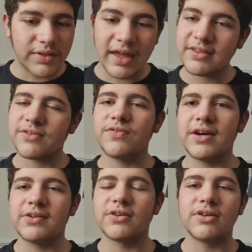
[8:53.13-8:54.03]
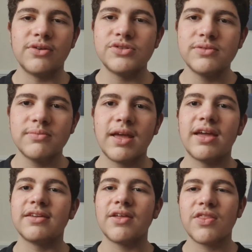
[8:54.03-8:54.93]
That's the final conclusion,
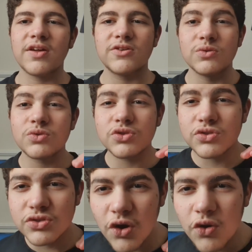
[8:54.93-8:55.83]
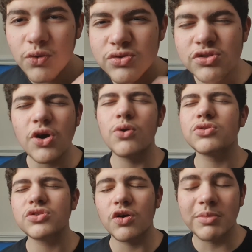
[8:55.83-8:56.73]
and thank you so
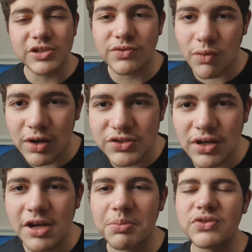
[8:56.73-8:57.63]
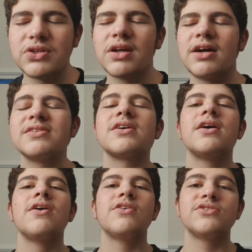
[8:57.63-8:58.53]
much for watching. I appreciate you guys
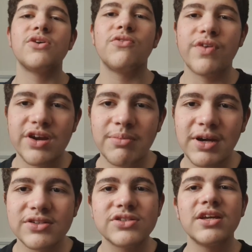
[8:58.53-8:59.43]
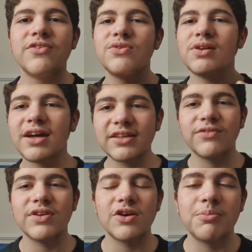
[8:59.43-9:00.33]
so very much. If you liked the
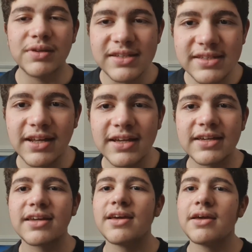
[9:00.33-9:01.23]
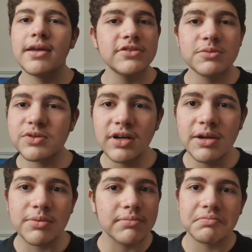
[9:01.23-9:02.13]
video, please like,
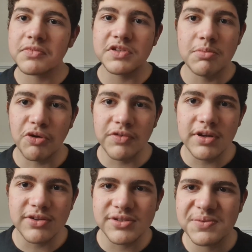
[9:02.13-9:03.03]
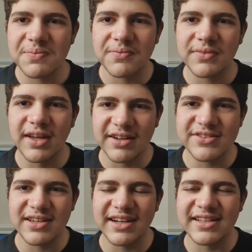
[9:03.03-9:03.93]
subscribe, see more videos. And I'll see you